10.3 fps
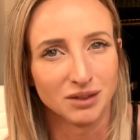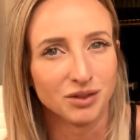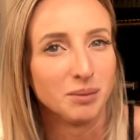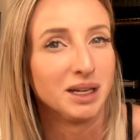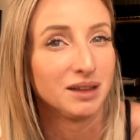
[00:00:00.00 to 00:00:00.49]

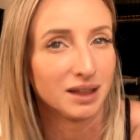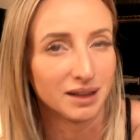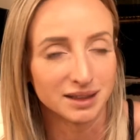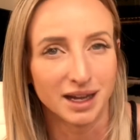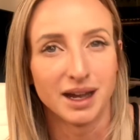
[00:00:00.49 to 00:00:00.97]
from anything
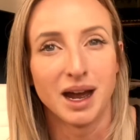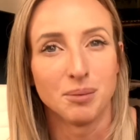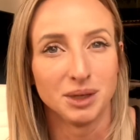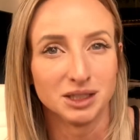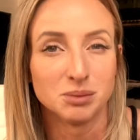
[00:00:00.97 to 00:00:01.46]
like that
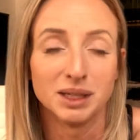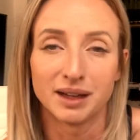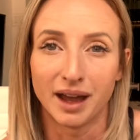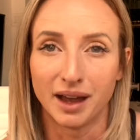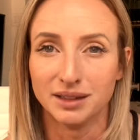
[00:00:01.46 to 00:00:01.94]
happening to me
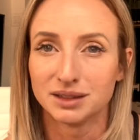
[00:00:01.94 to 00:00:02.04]
again.